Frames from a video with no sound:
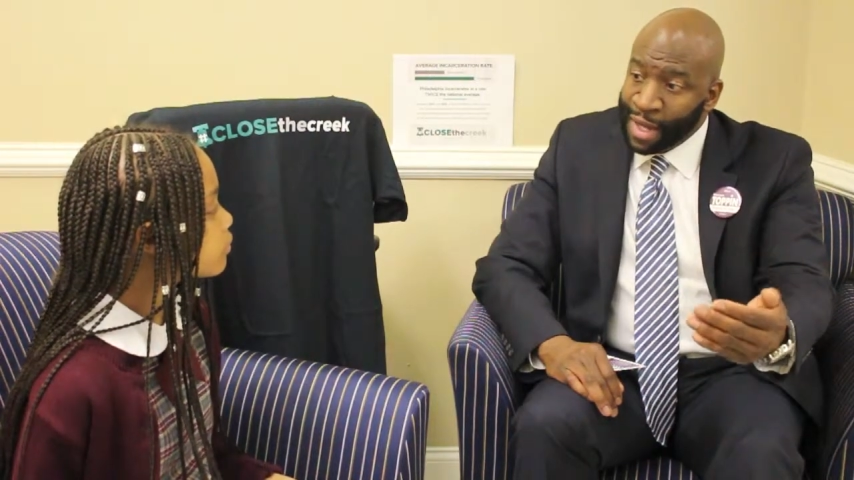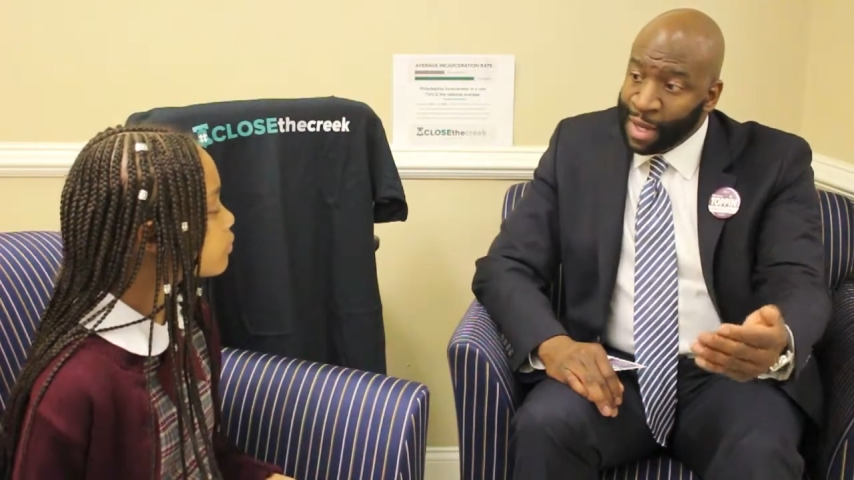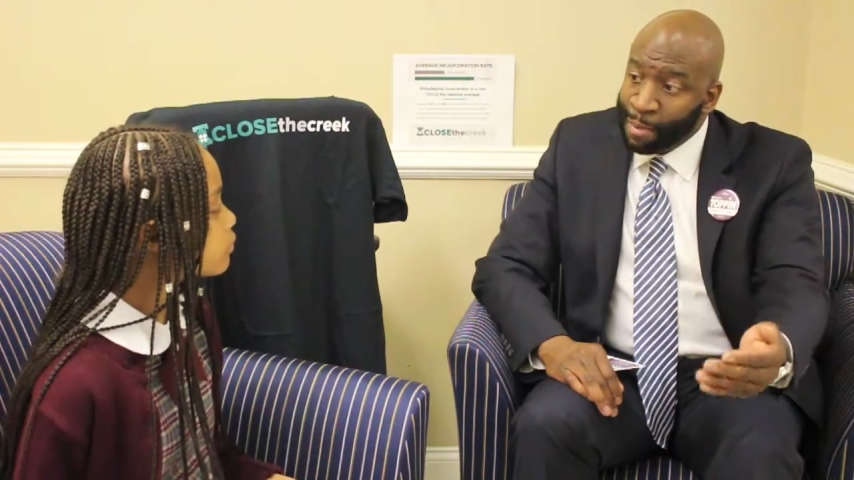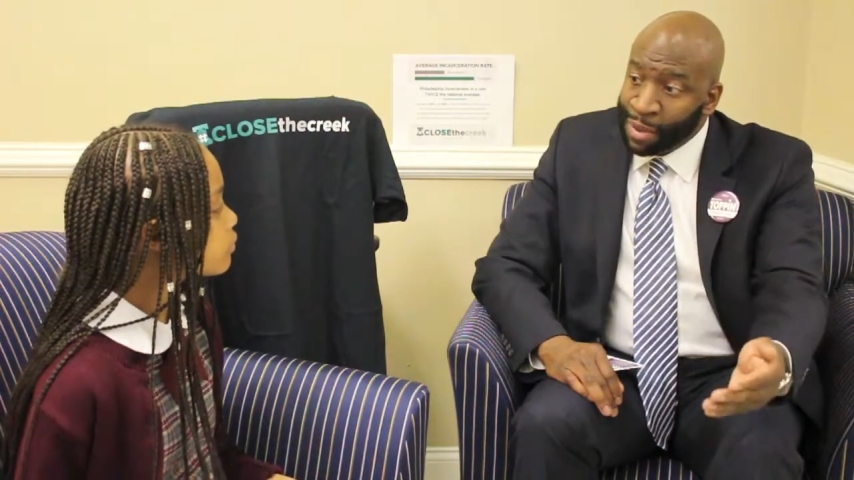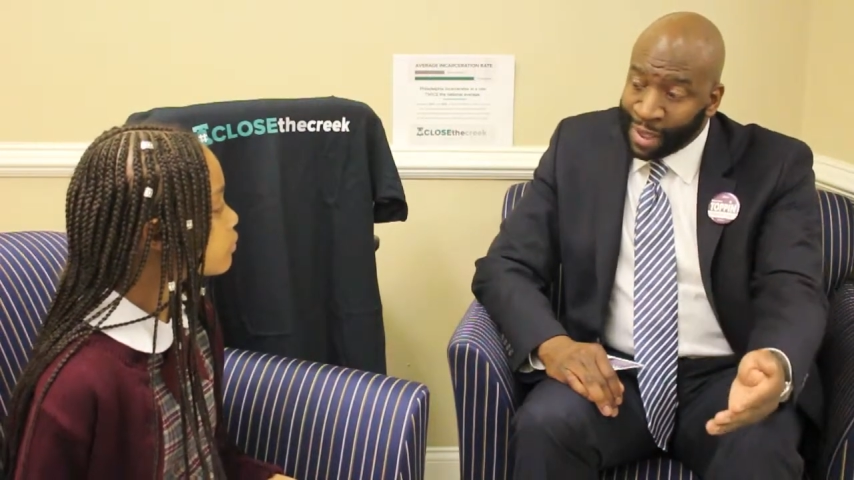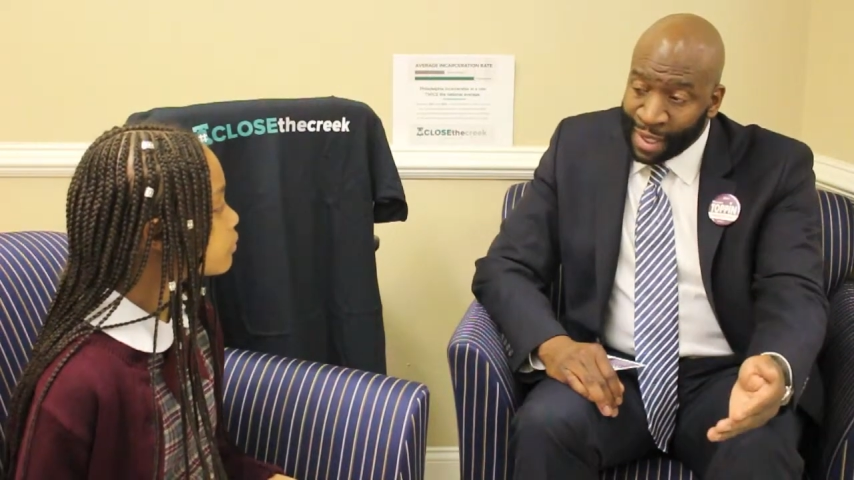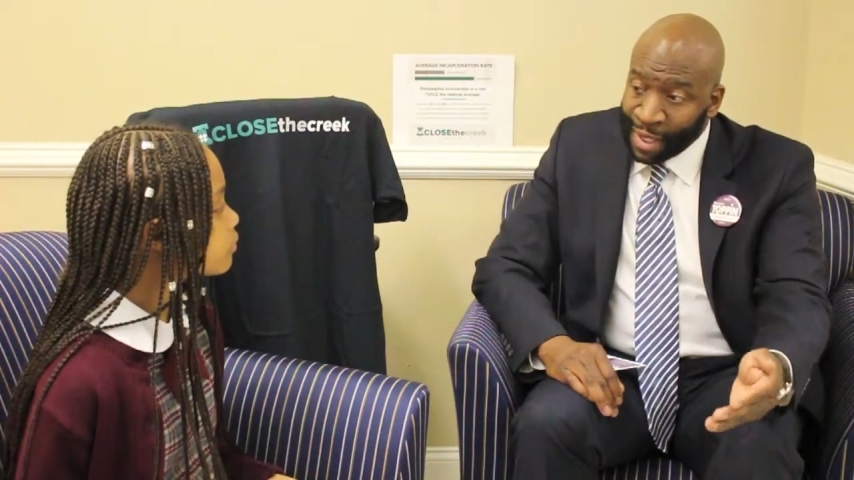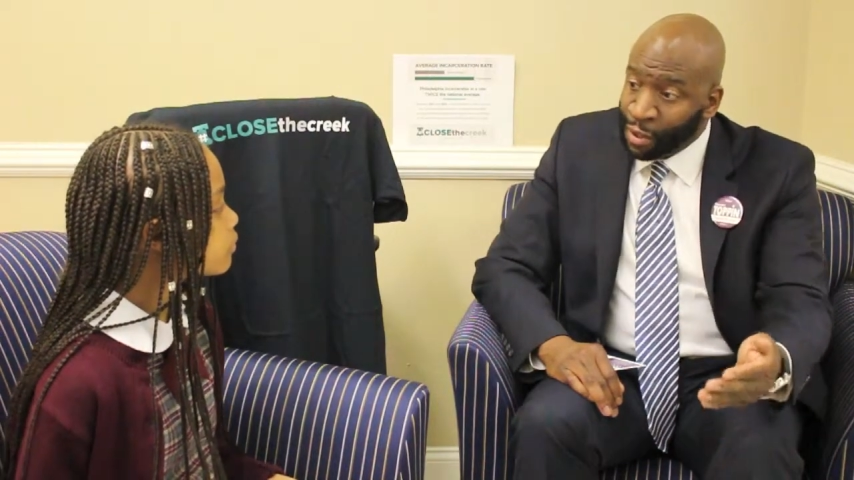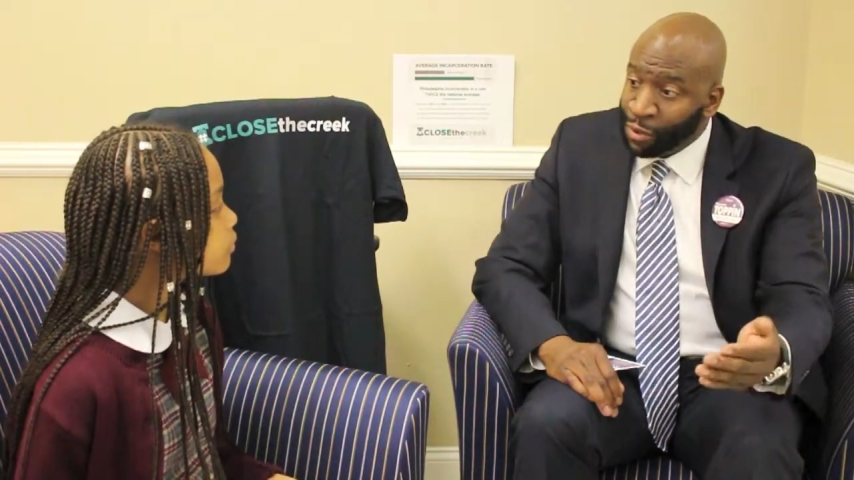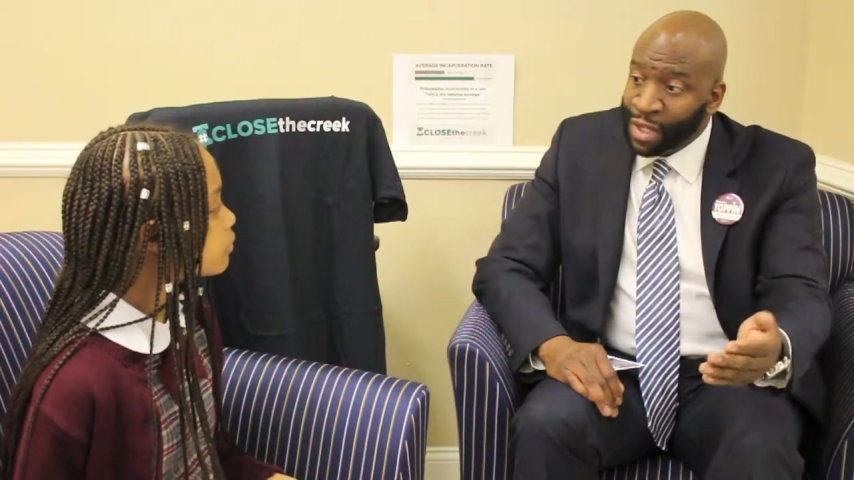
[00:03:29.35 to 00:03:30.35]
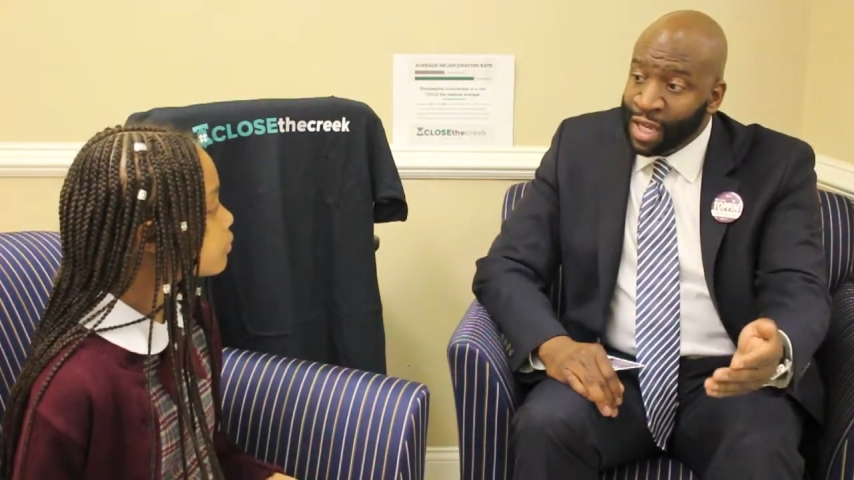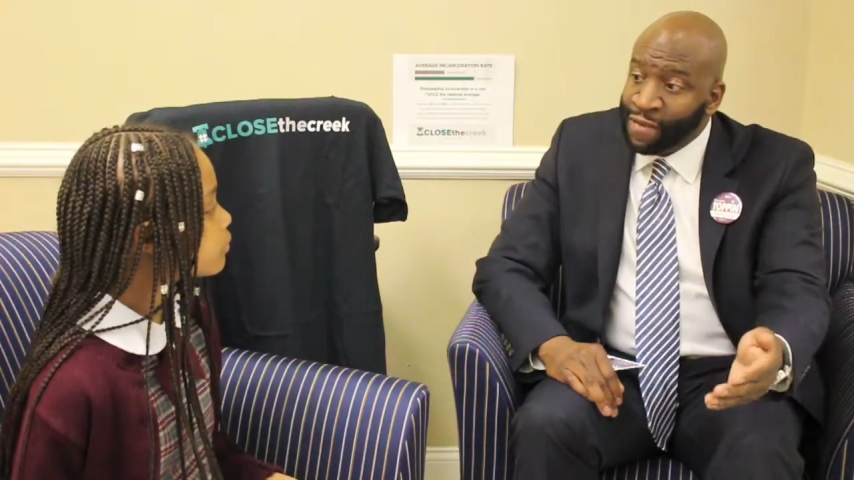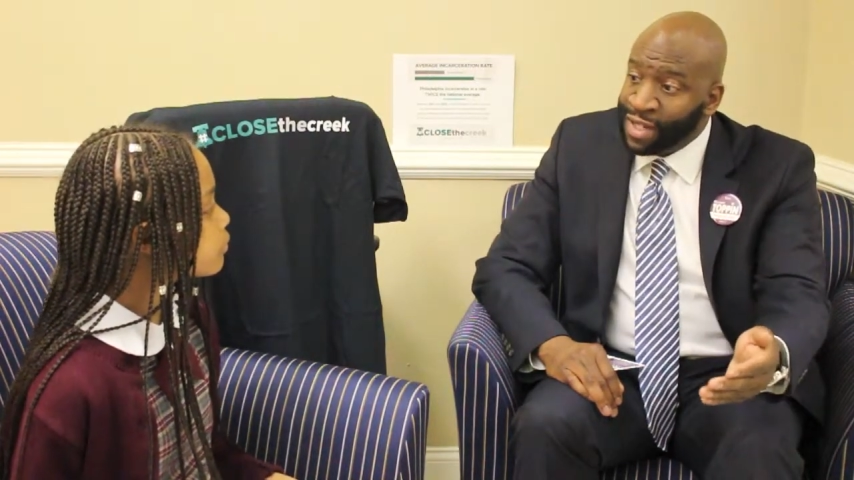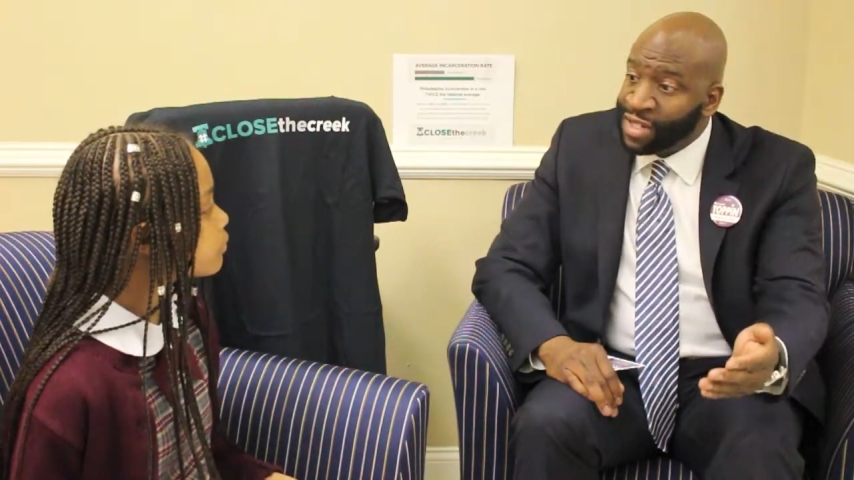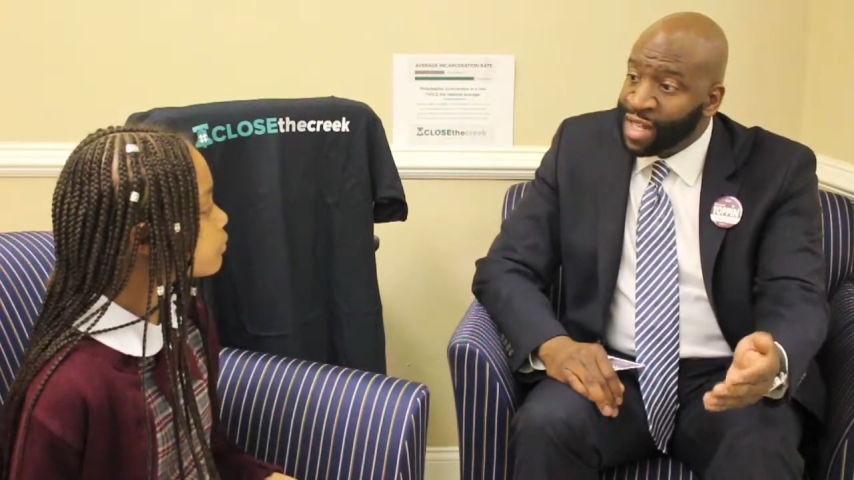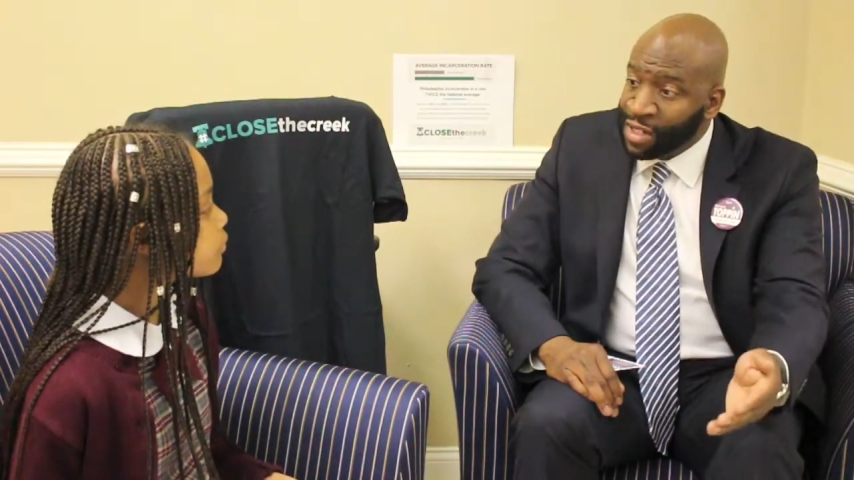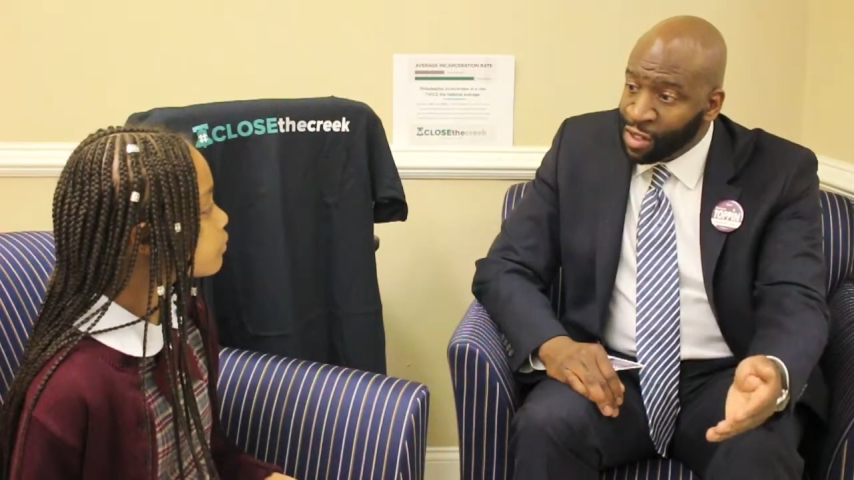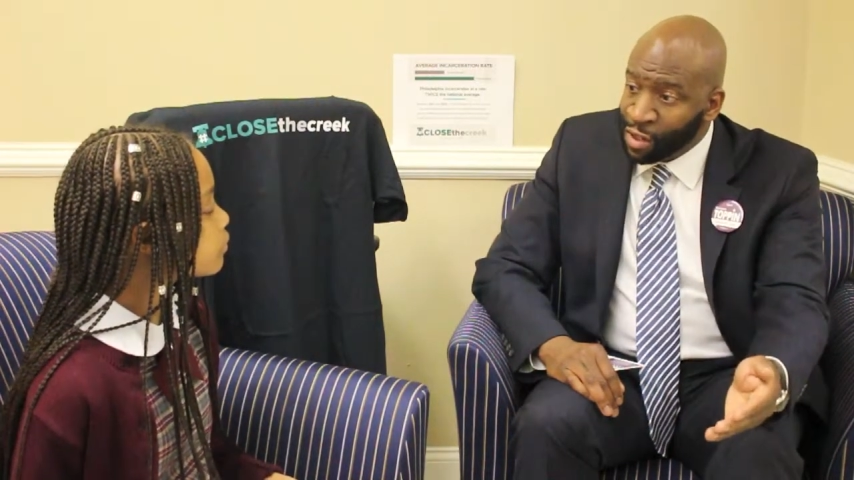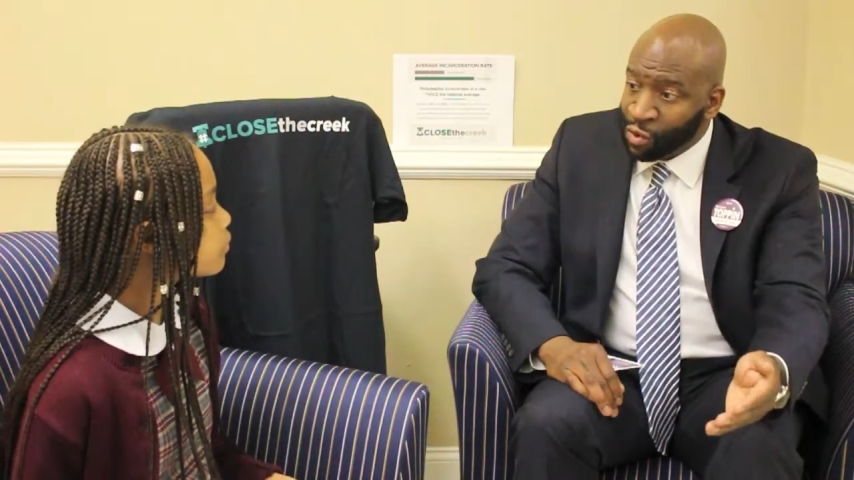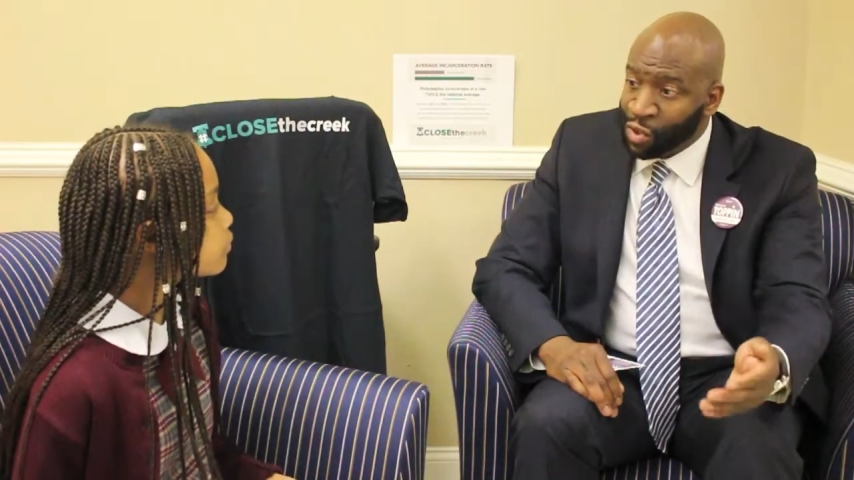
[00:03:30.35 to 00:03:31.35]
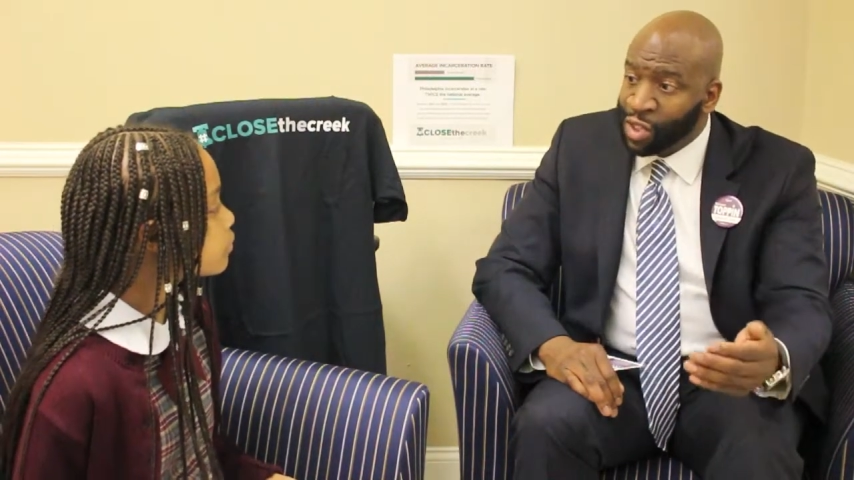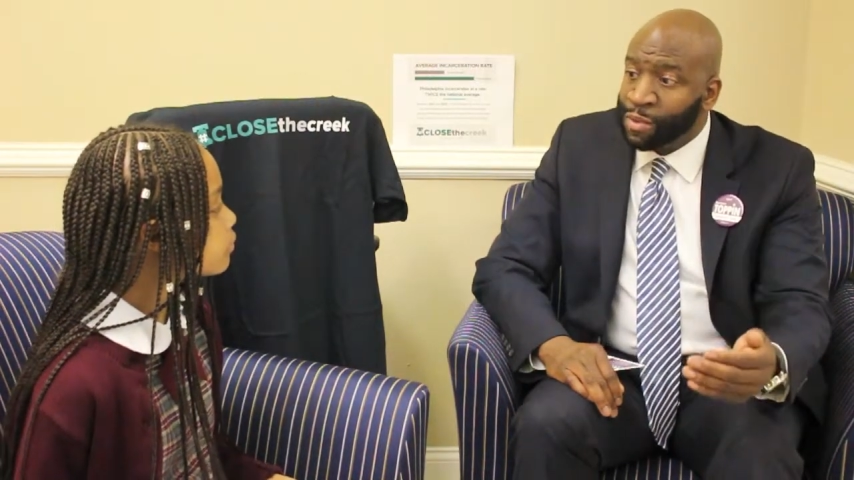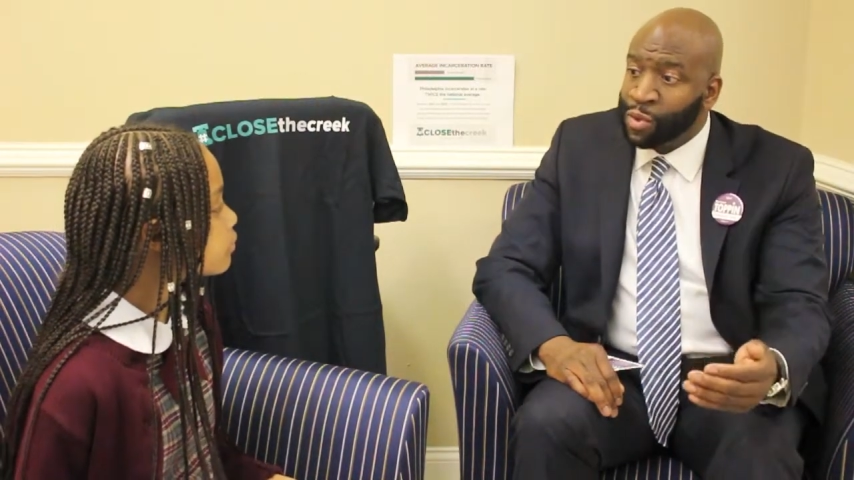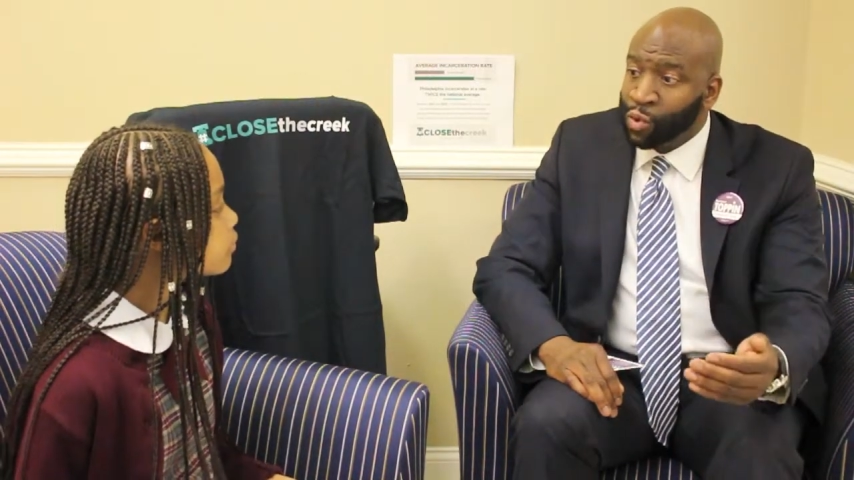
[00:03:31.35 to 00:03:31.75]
implica- you know, give a sentence or some